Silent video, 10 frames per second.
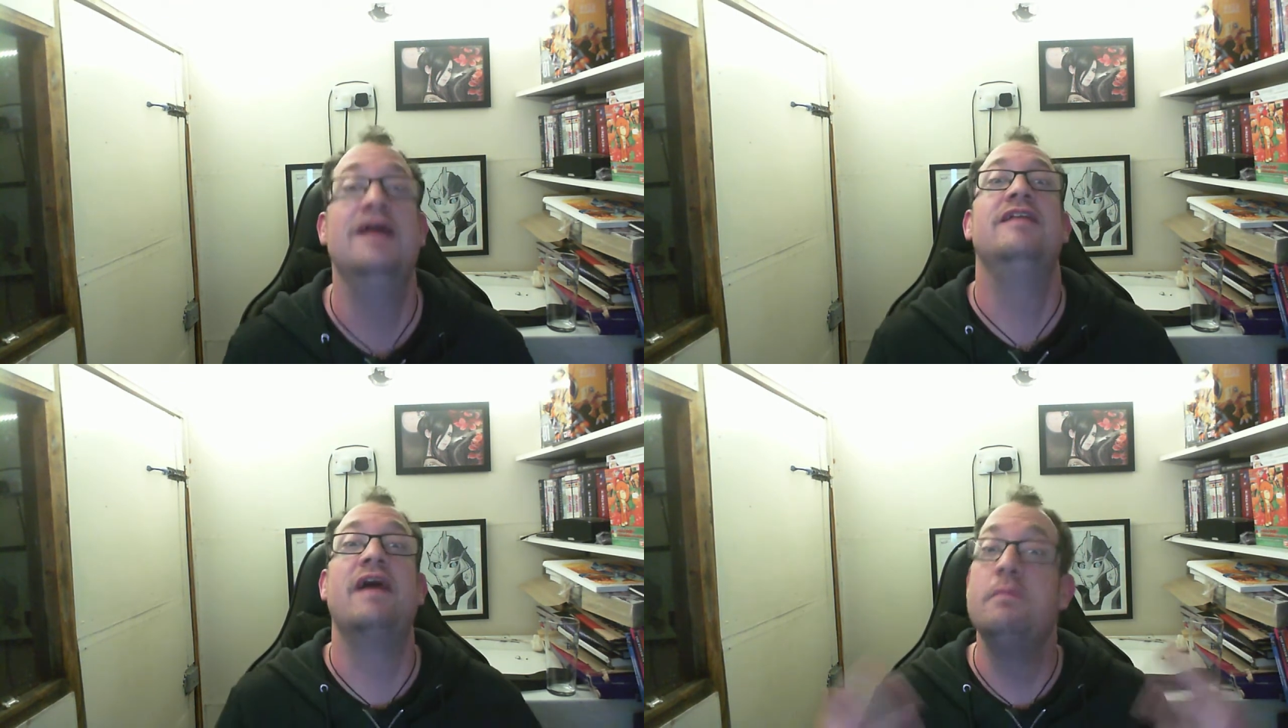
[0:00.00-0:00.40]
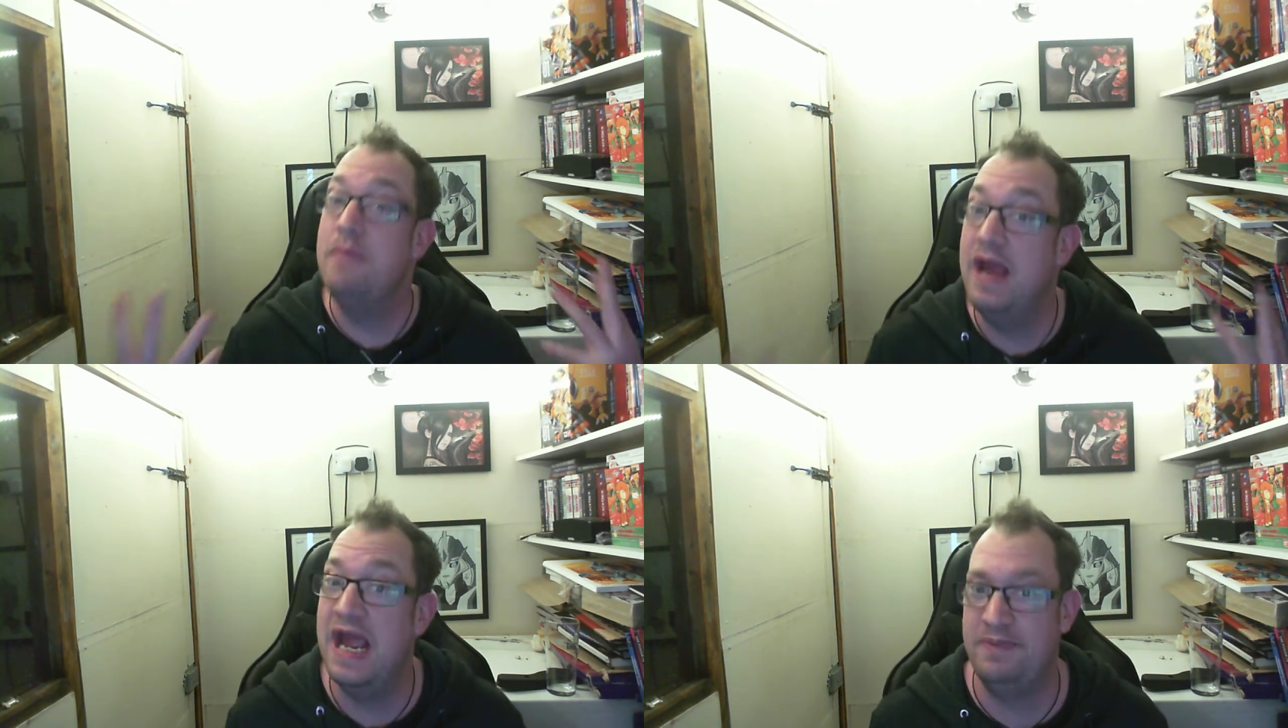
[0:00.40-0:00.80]
then
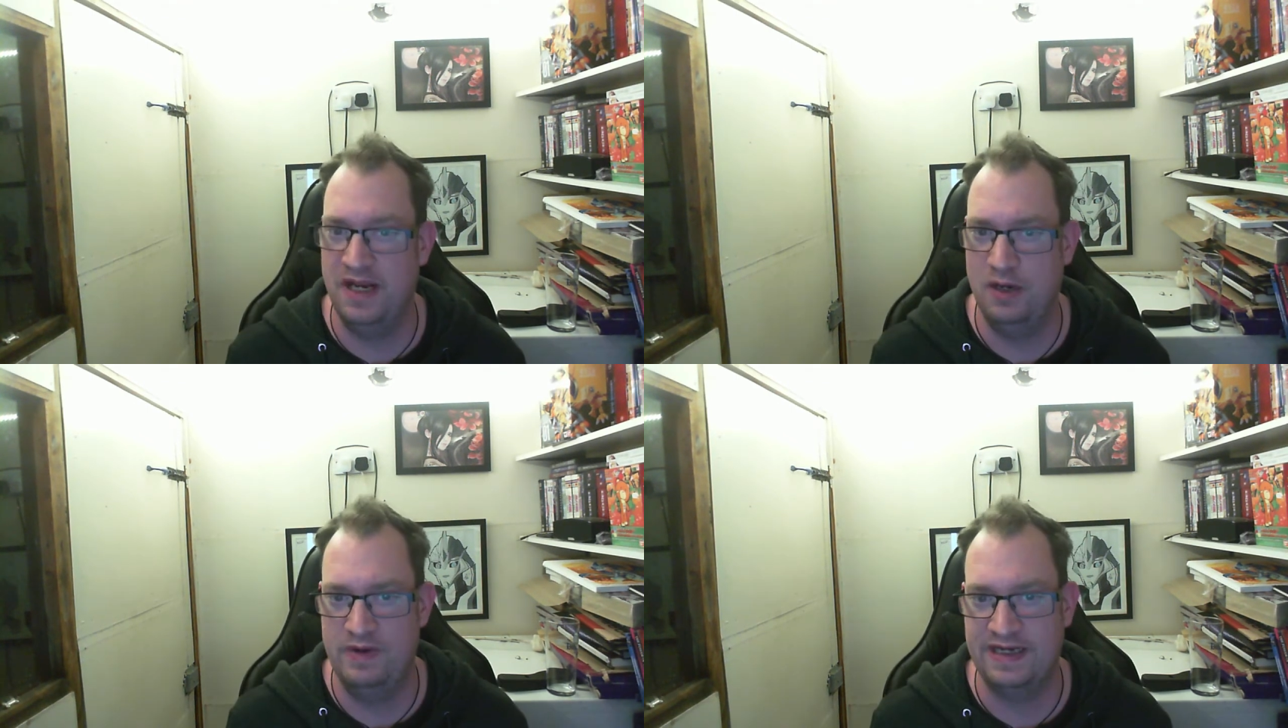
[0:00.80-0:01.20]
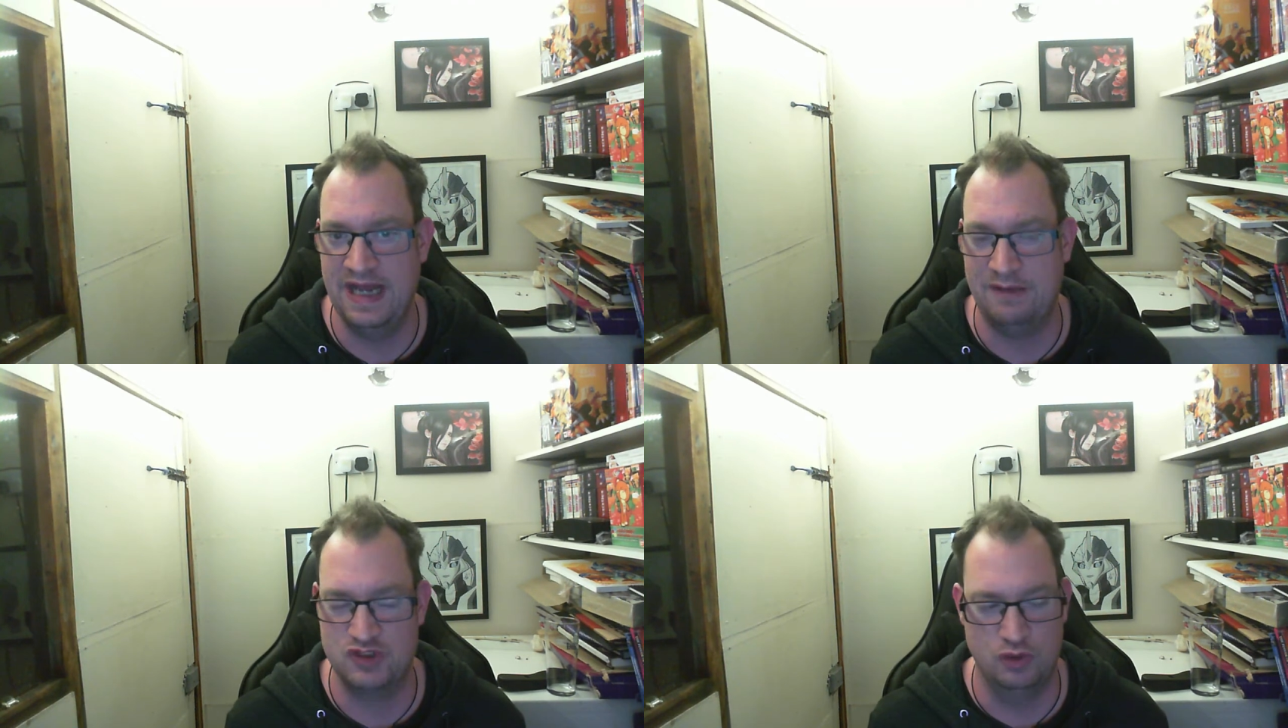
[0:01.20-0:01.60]
maybe we can
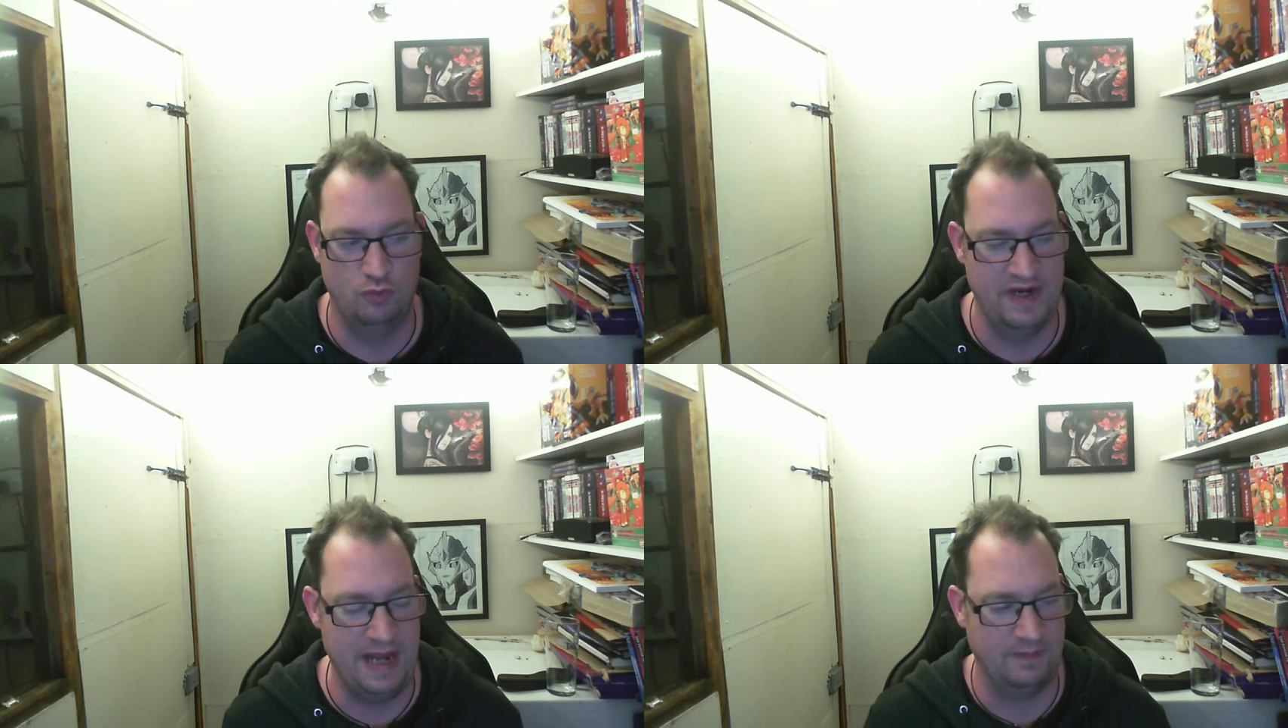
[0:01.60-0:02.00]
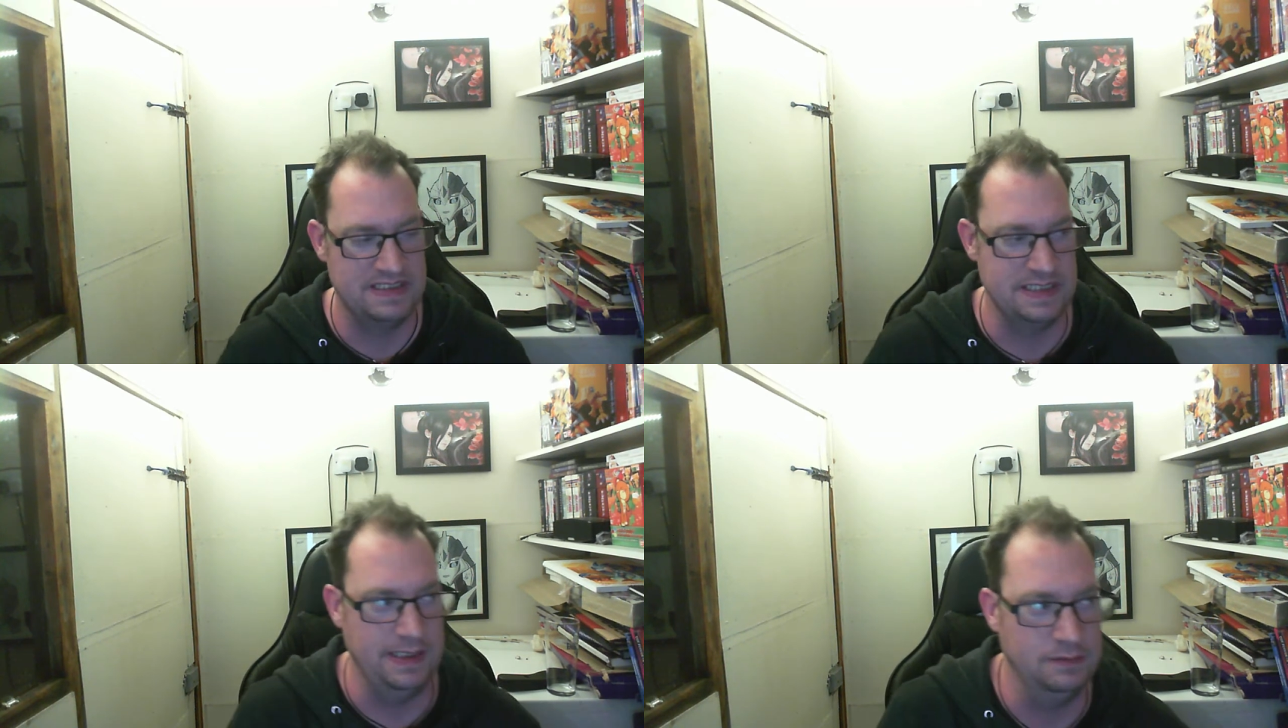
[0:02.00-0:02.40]
have some
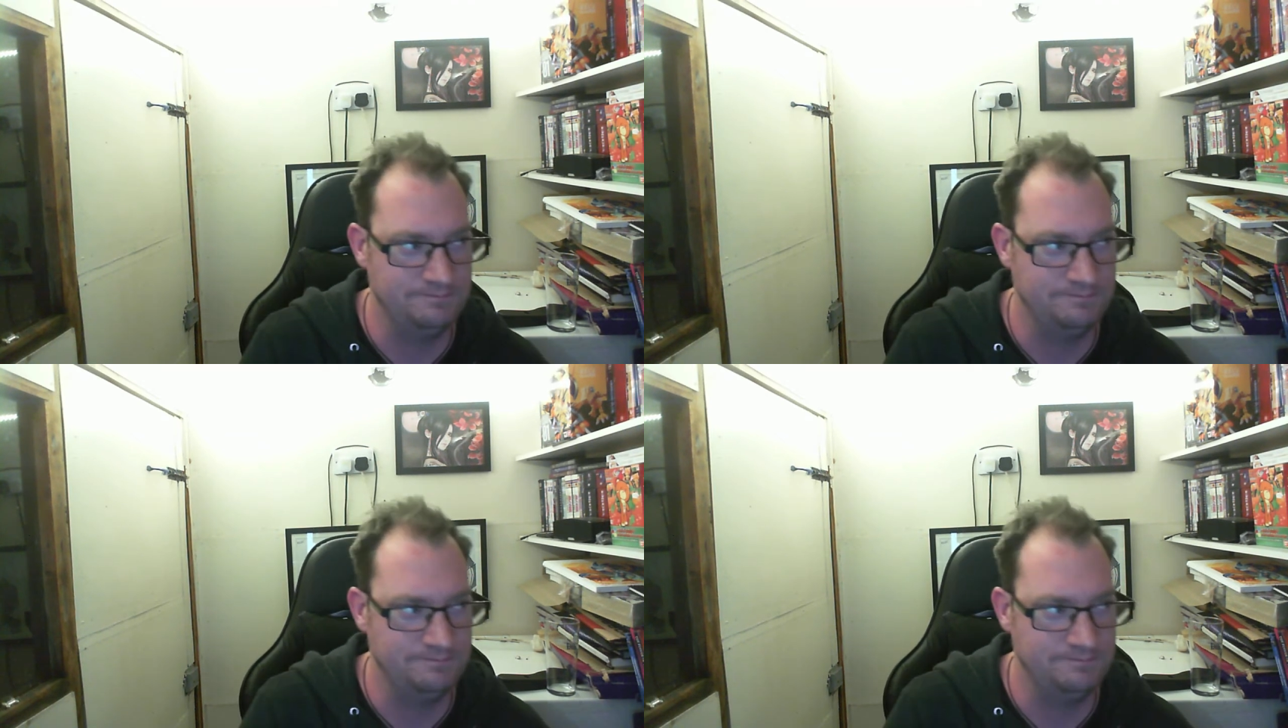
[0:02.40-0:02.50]
reality.